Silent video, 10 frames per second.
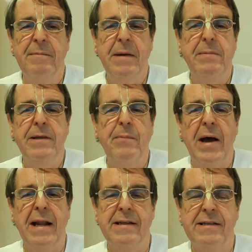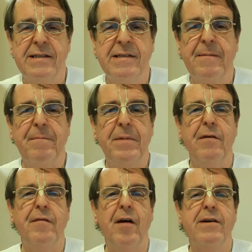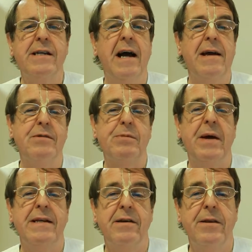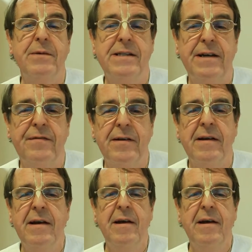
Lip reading: Maybe the balance of our time spent on them is different,